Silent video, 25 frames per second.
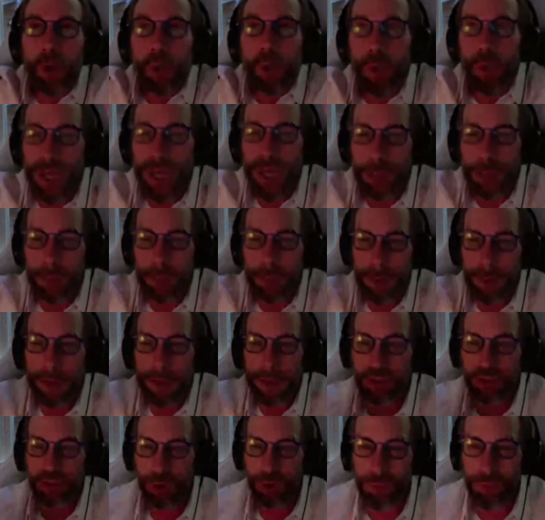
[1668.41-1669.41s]
we'll get a
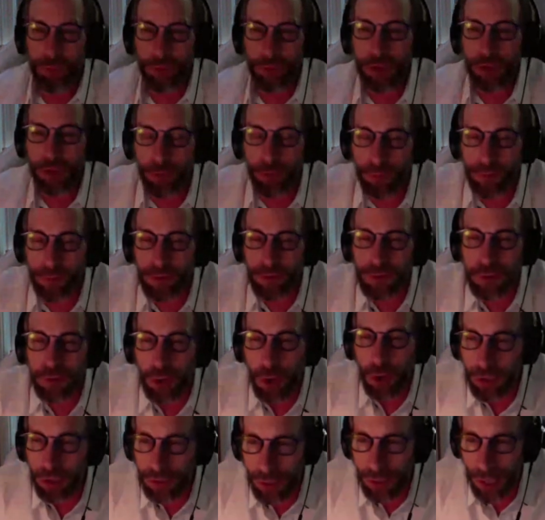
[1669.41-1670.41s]
picture of what the universe
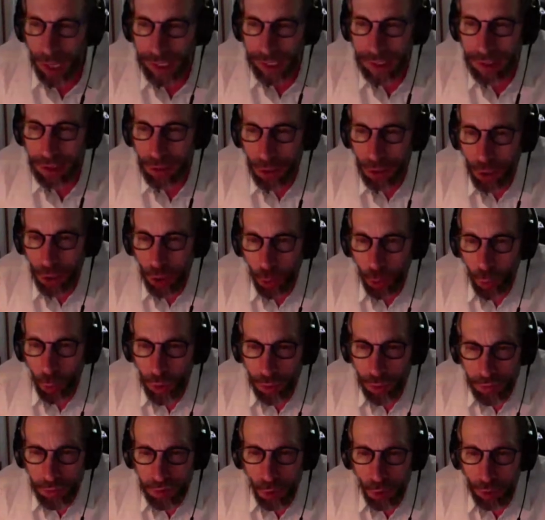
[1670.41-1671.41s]
looked like when
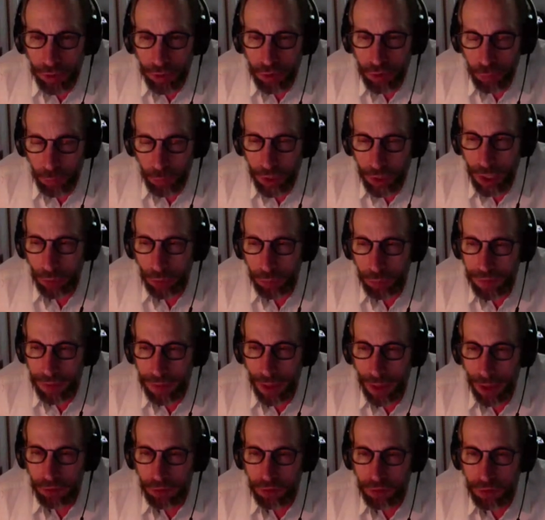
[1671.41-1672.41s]
it was only
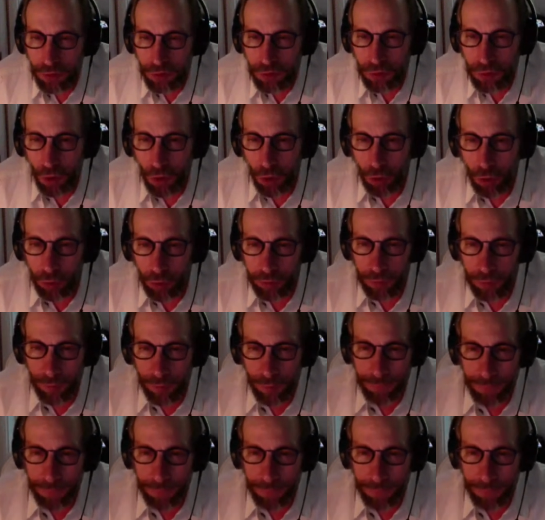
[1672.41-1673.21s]
300,000 years old.